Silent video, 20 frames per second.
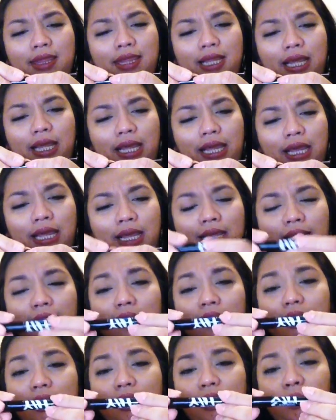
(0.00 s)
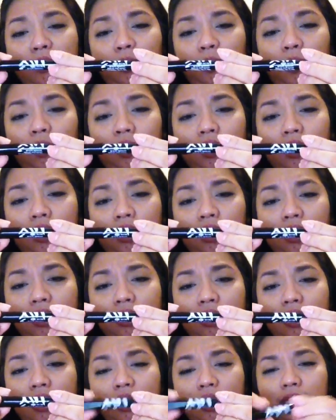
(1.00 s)
think this
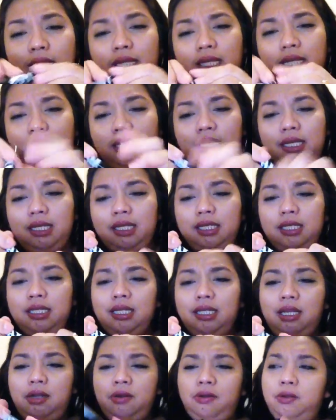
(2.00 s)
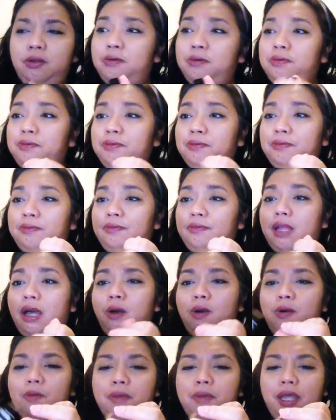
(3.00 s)
one is, I don't know.
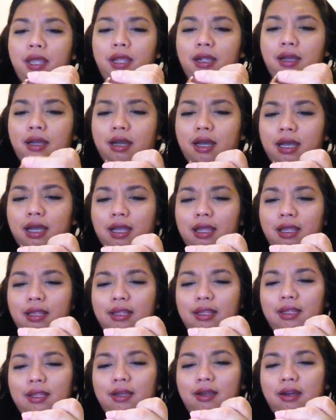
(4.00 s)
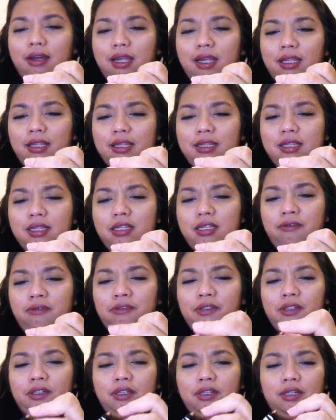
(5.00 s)
Oh my God. Alright, this is
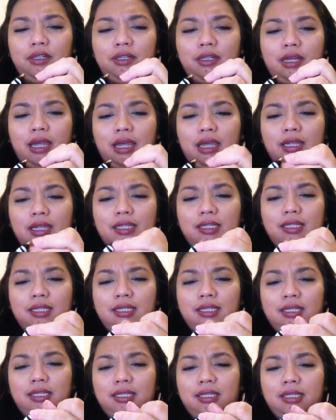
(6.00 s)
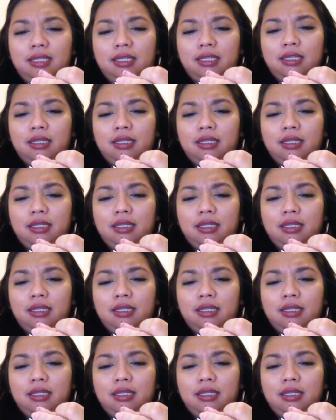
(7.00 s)
for eyes.